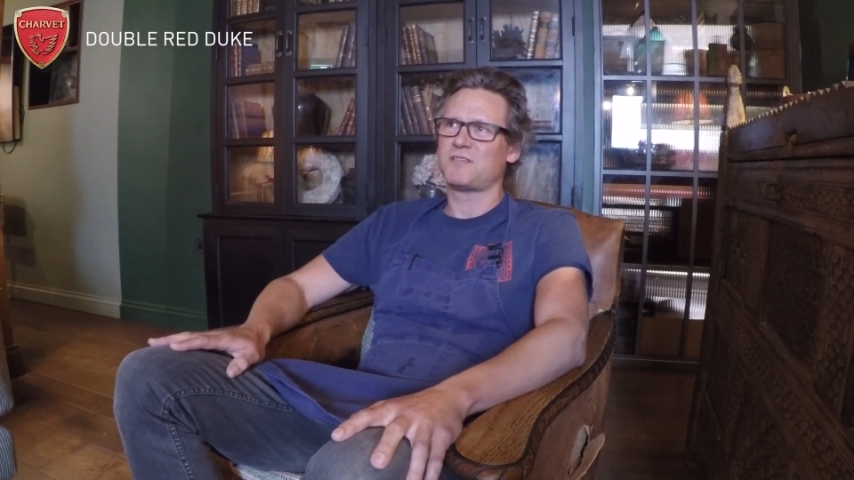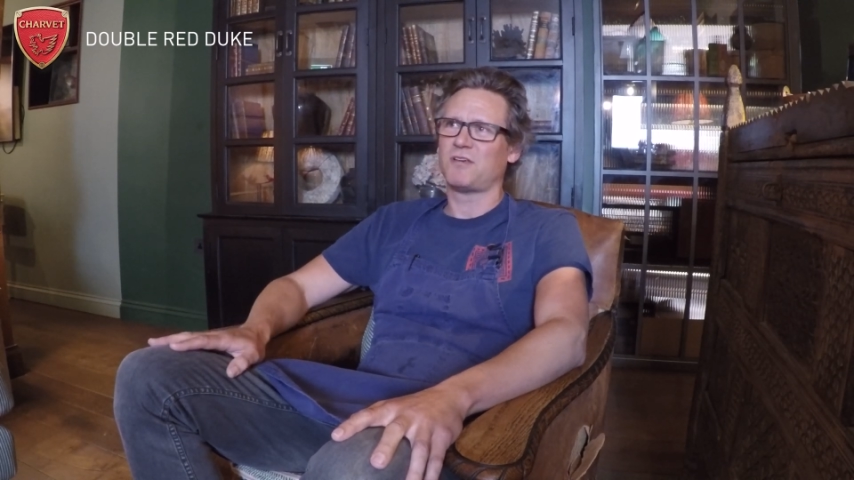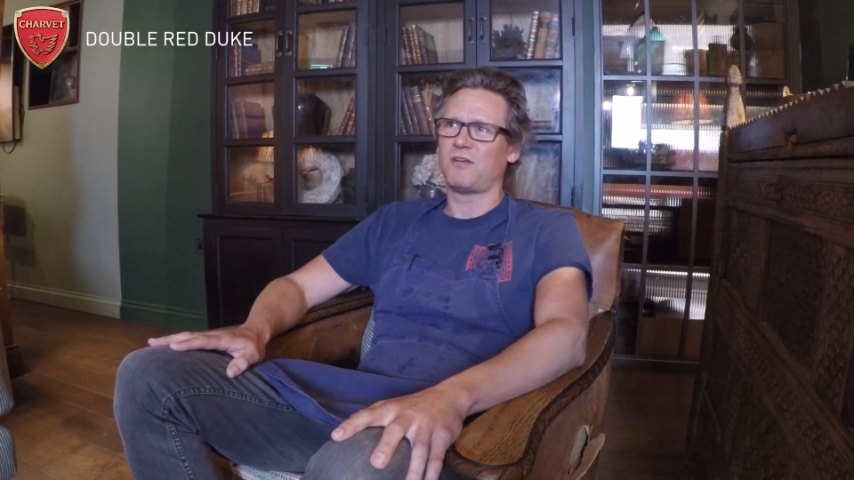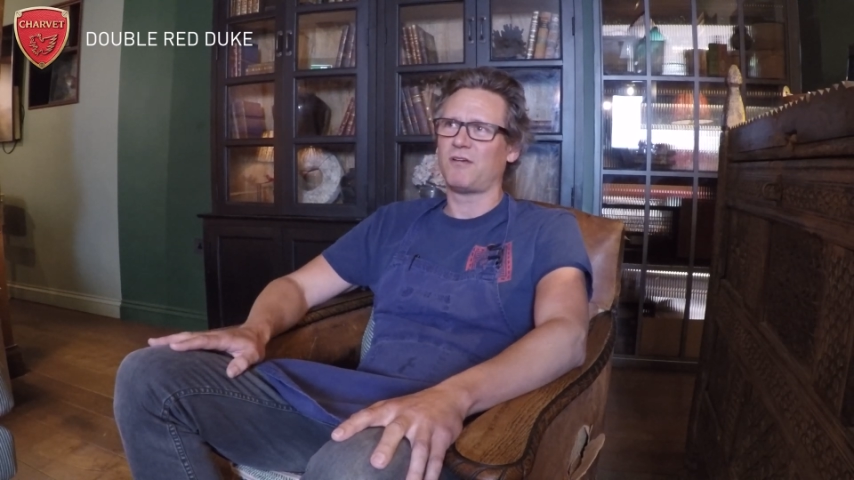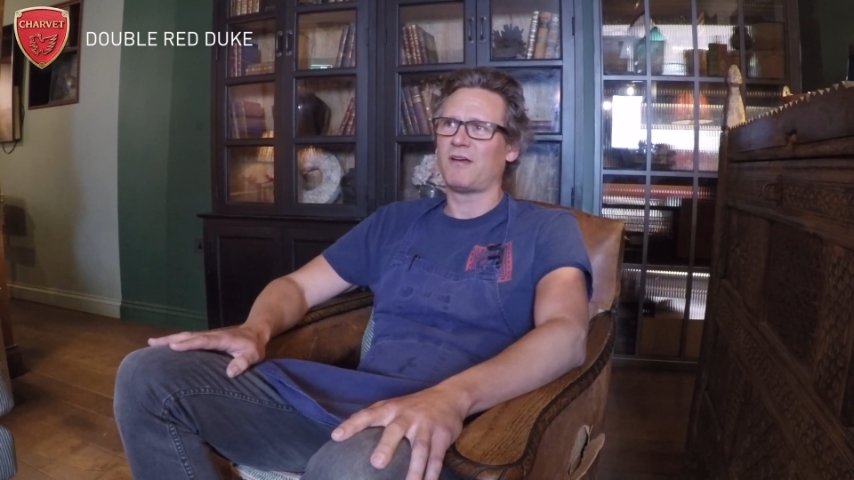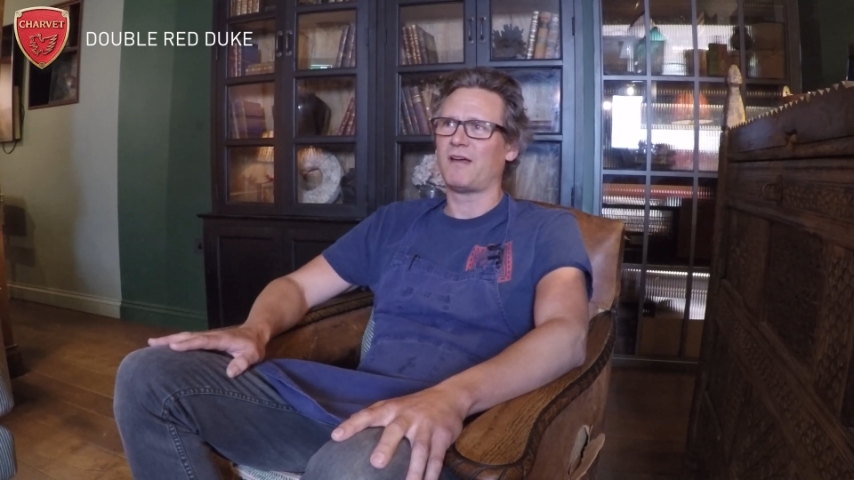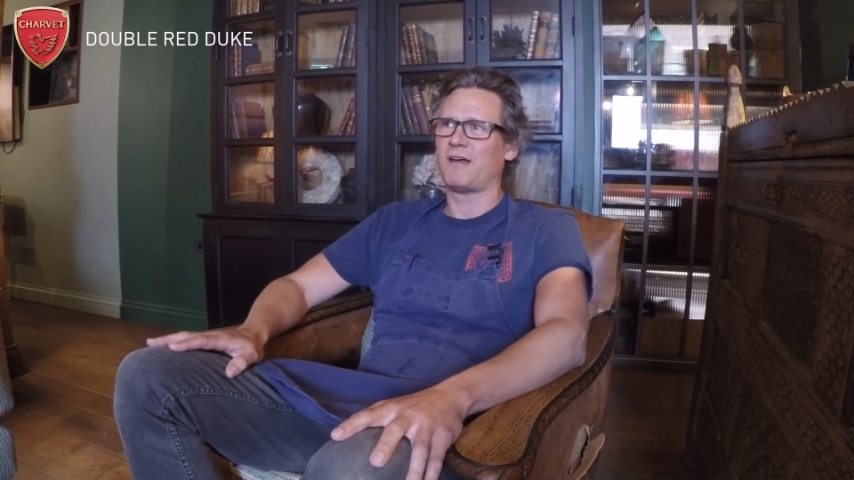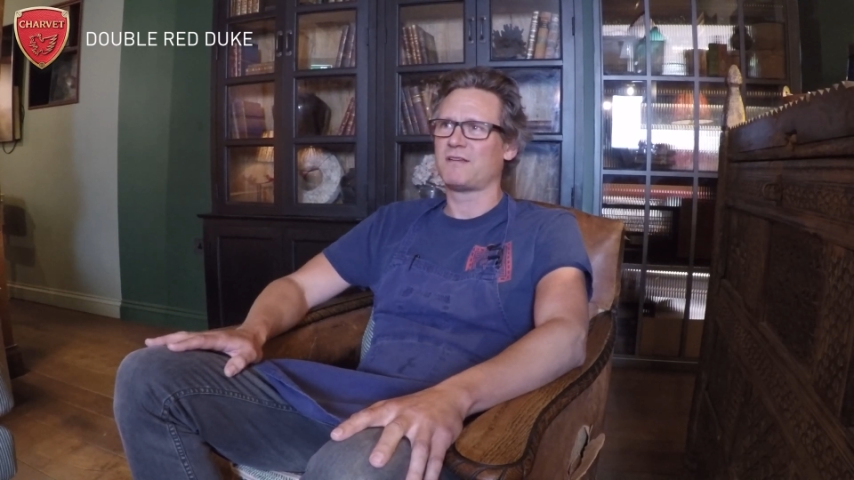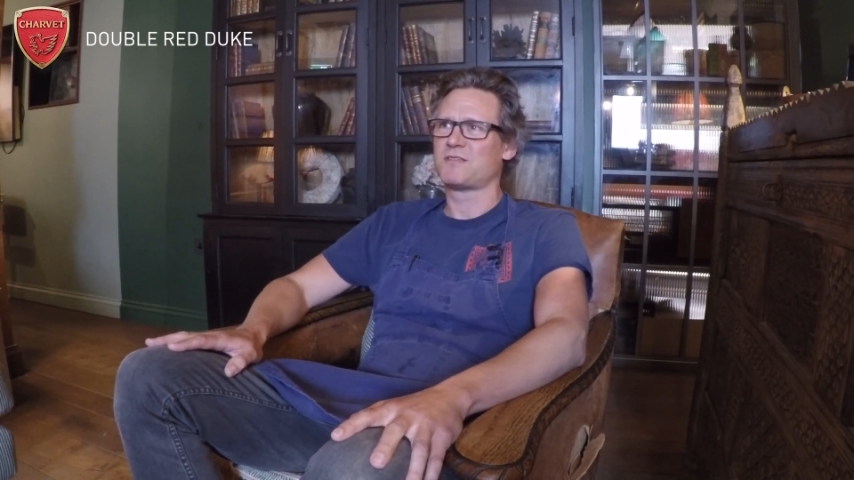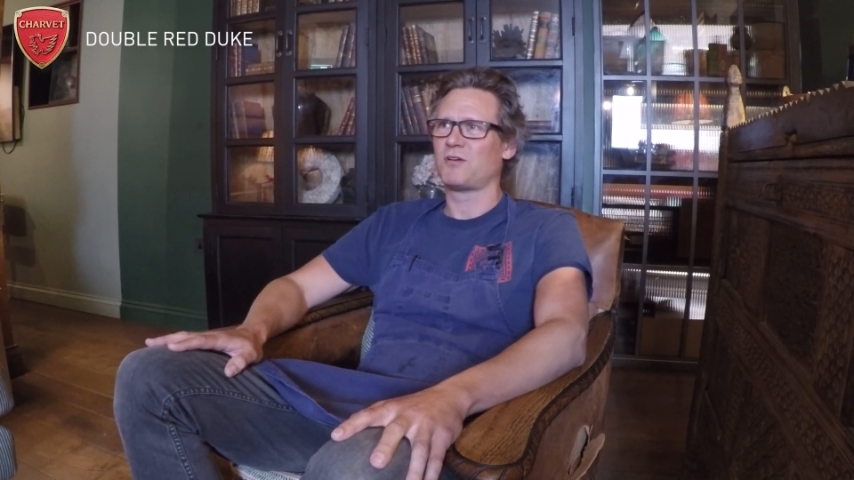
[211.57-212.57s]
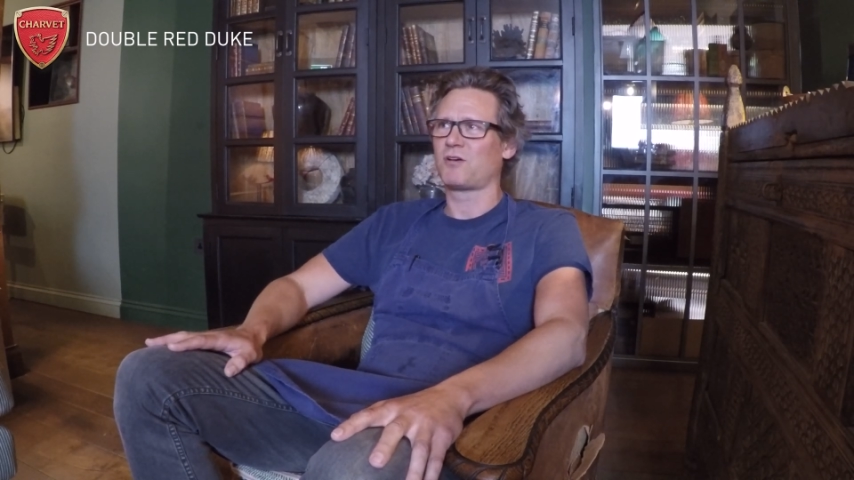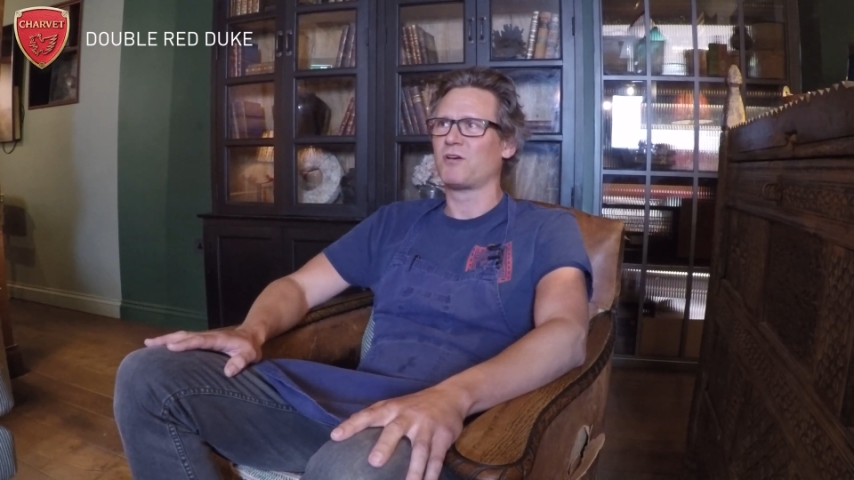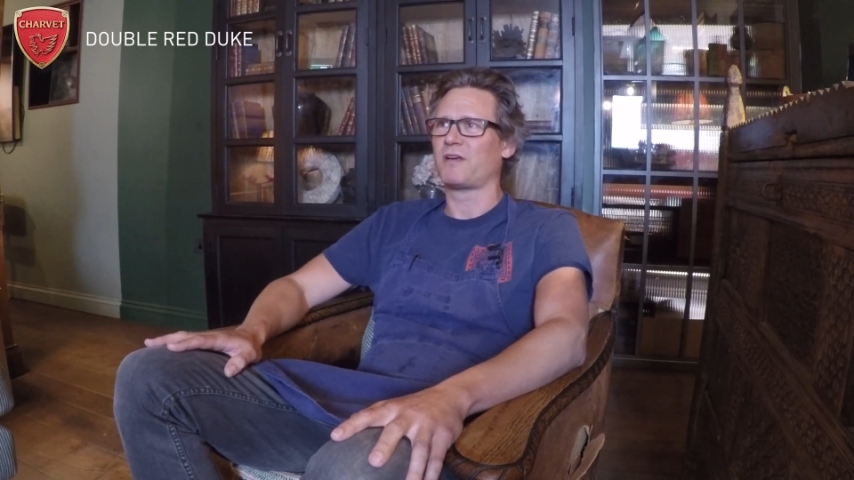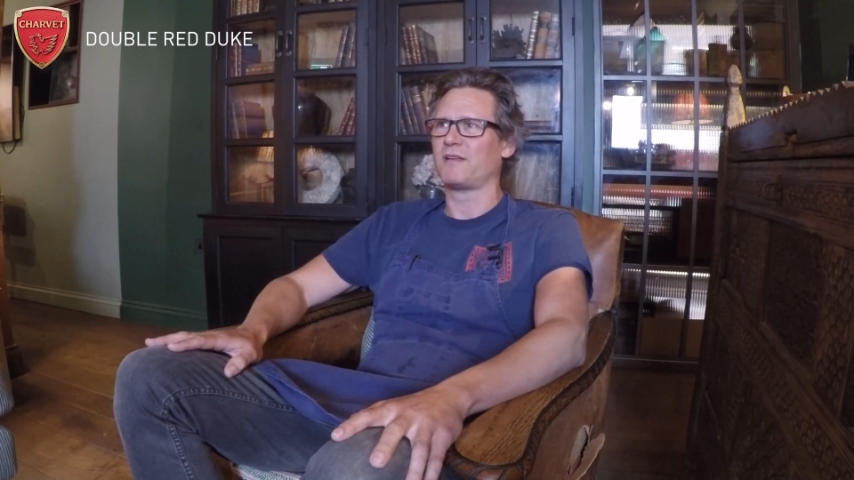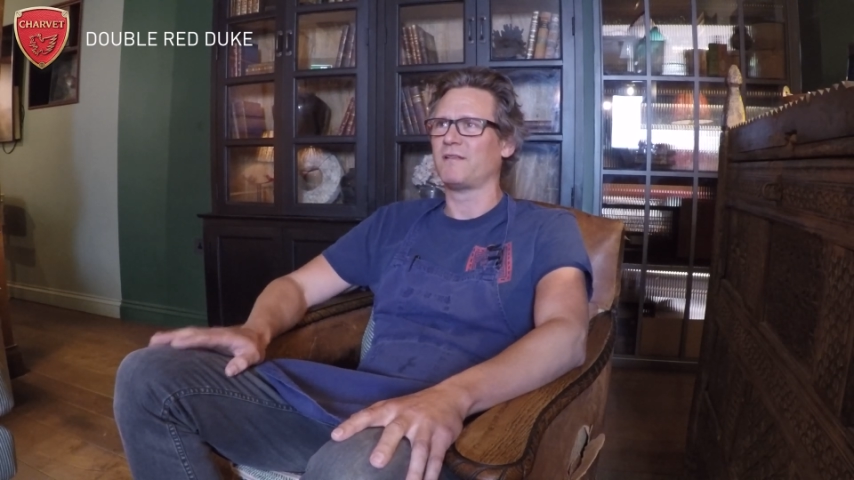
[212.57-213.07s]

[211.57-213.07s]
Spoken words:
to start cooking